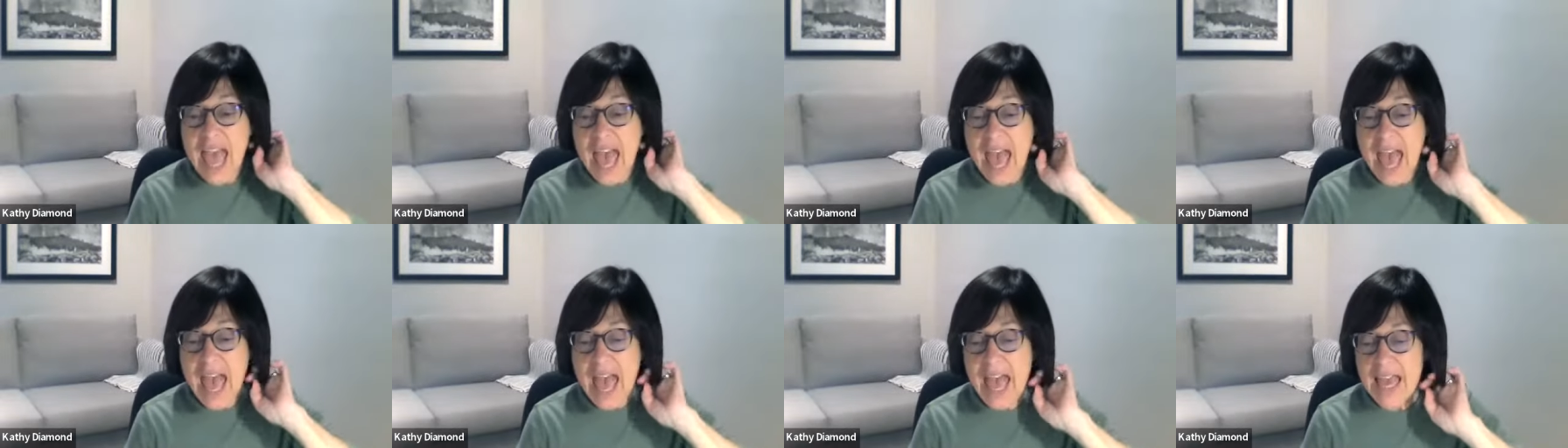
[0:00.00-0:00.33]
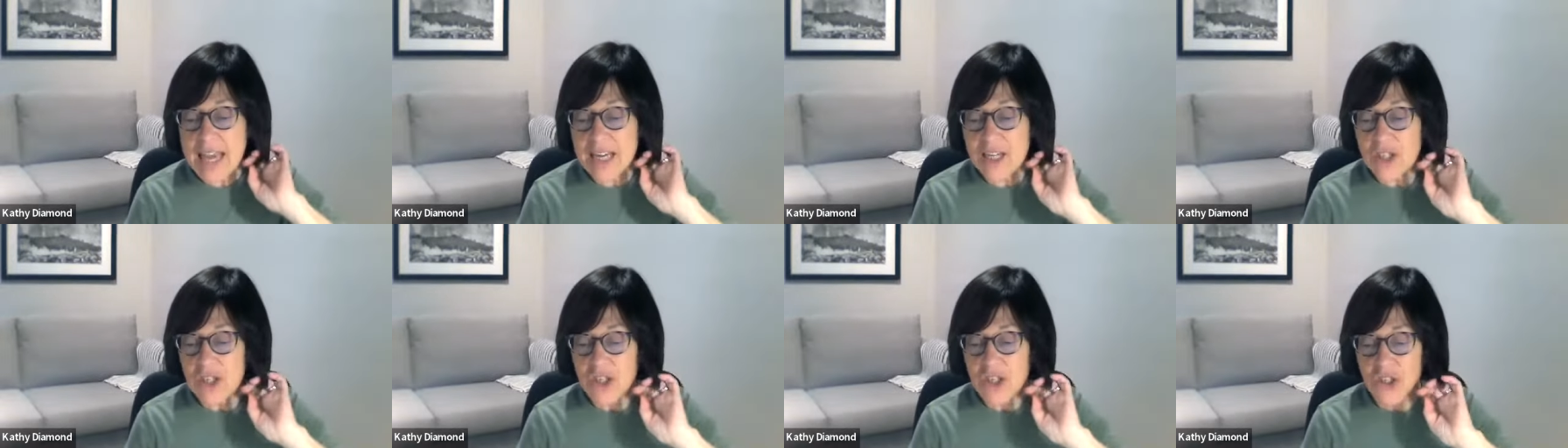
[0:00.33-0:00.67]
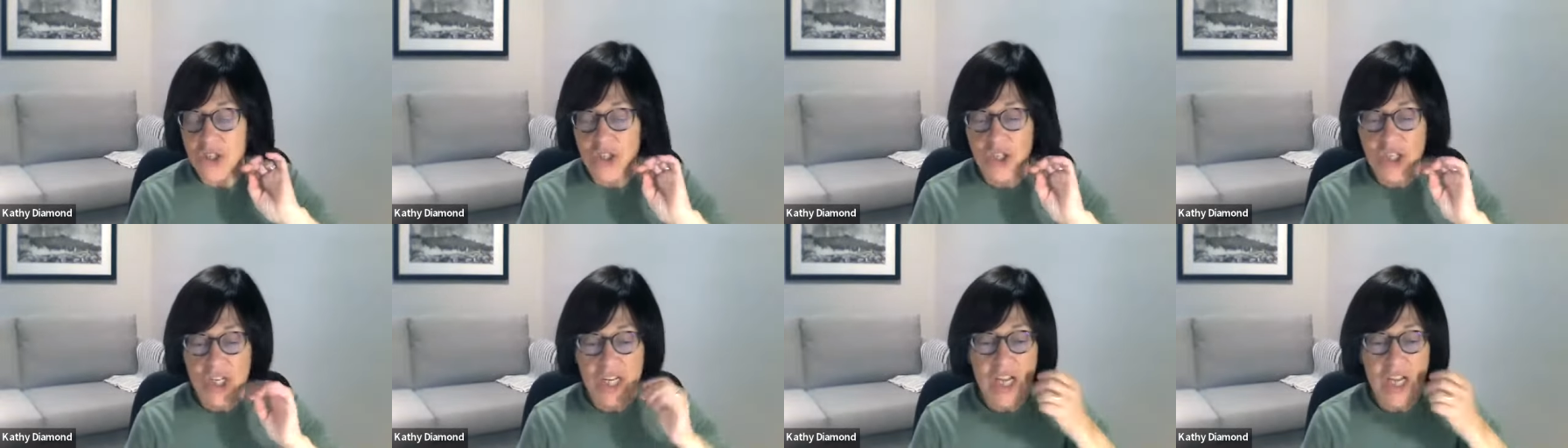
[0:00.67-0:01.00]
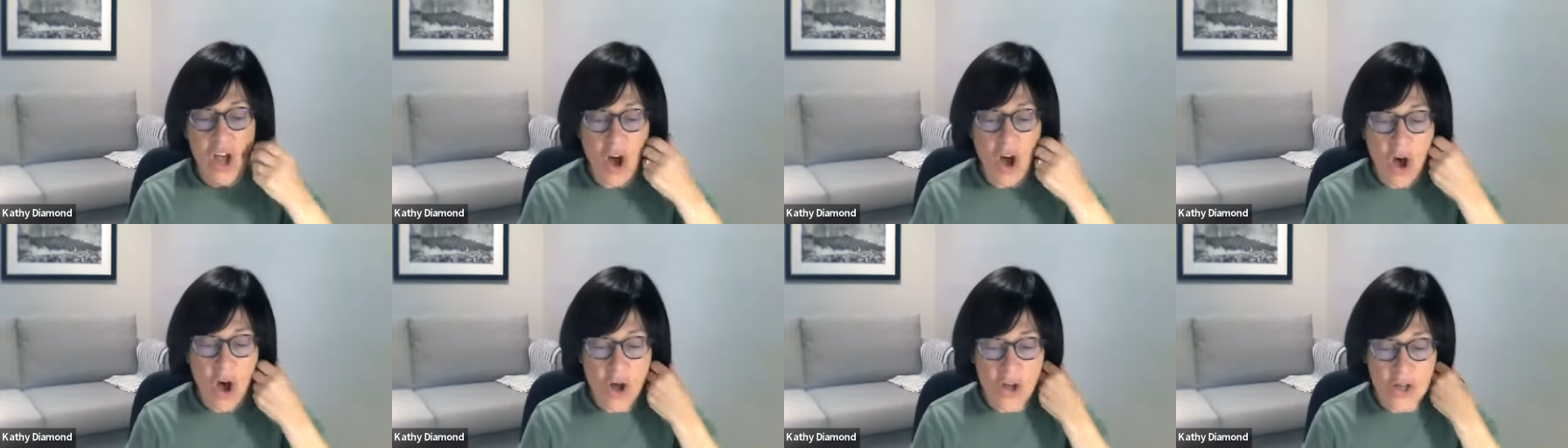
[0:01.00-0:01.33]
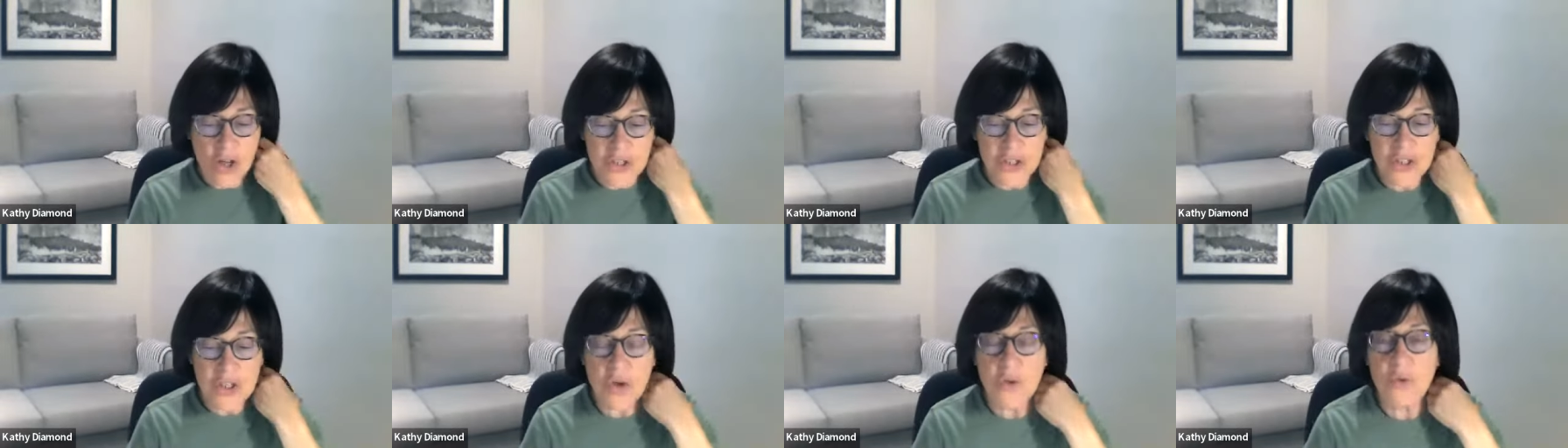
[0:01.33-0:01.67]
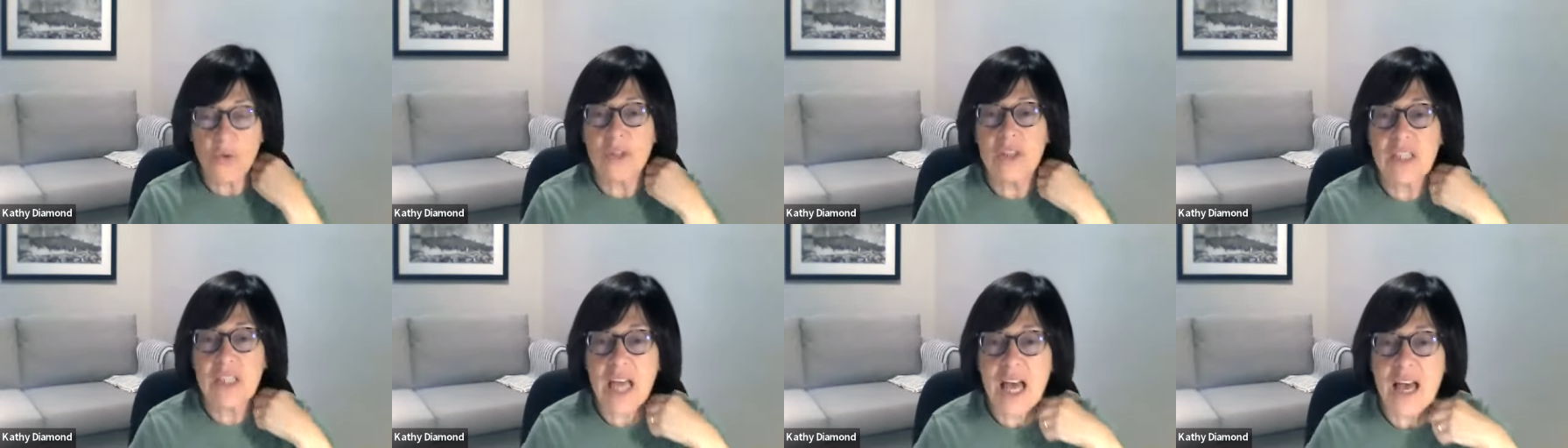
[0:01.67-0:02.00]
and she also
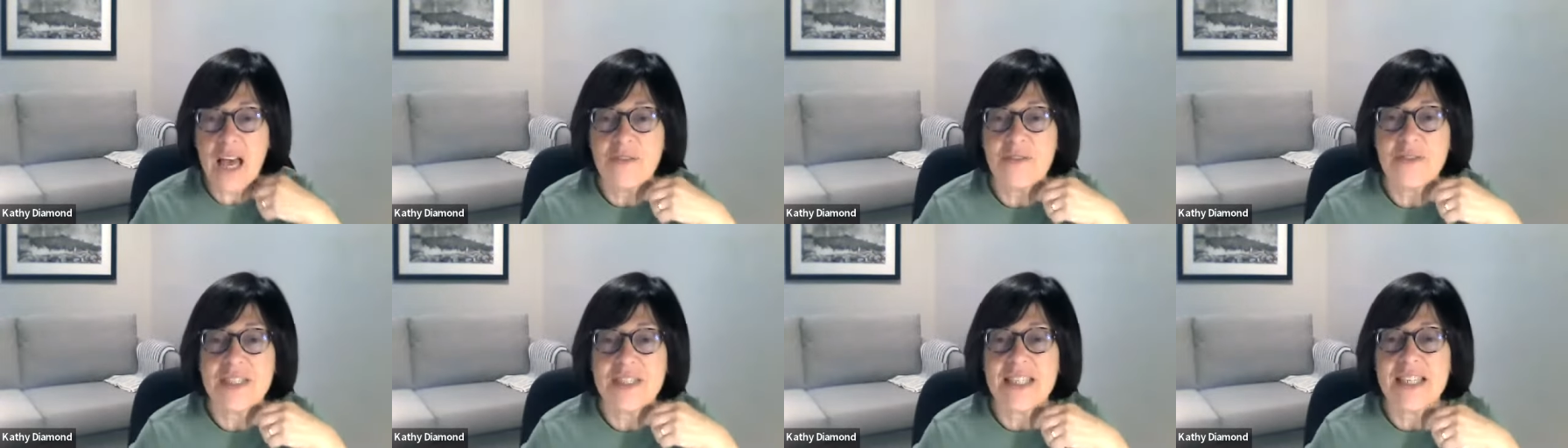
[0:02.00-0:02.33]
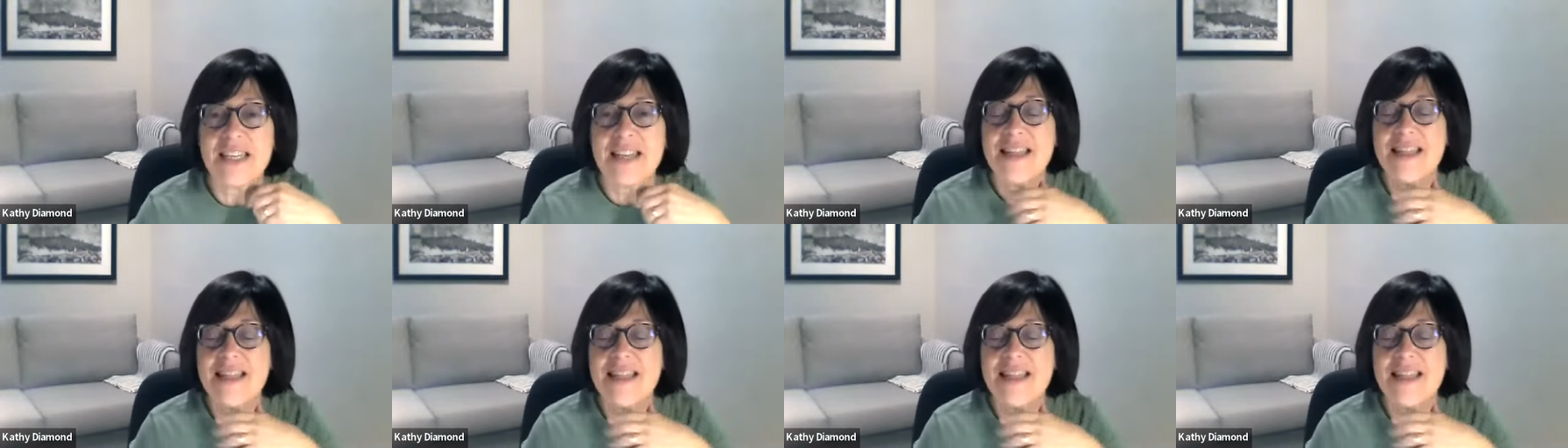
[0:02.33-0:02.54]
loves